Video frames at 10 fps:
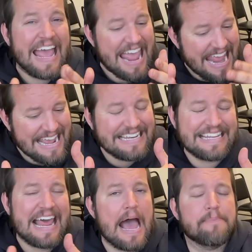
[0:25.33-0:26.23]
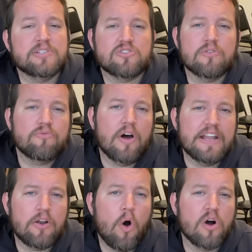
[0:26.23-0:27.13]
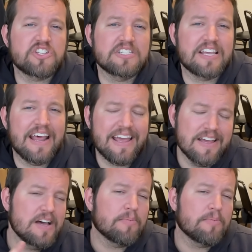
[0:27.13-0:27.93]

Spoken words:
And it happens to run at auction today,